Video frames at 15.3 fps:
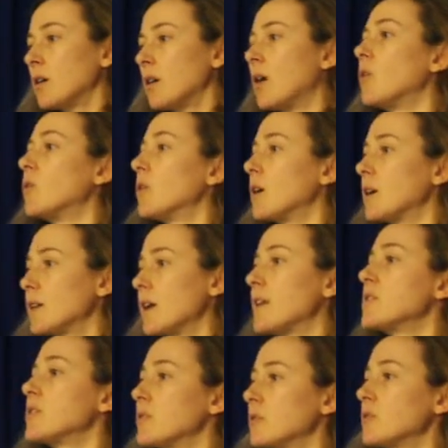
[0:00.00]
and
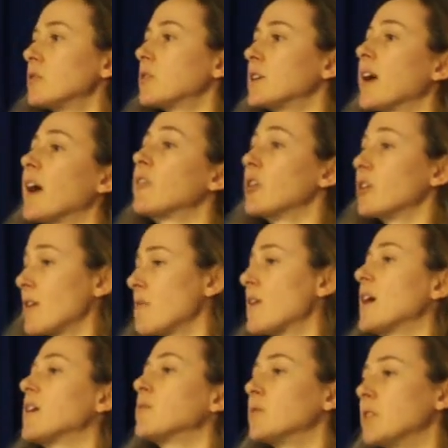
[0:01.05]
then you can carry on, and
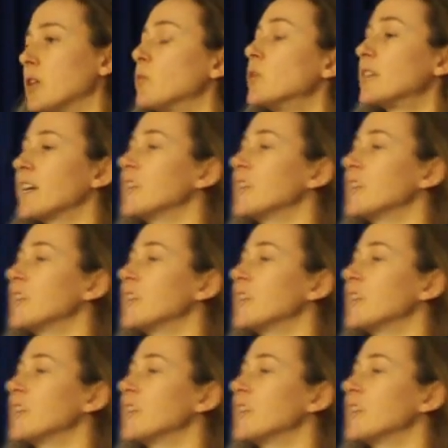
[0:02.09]
then we'll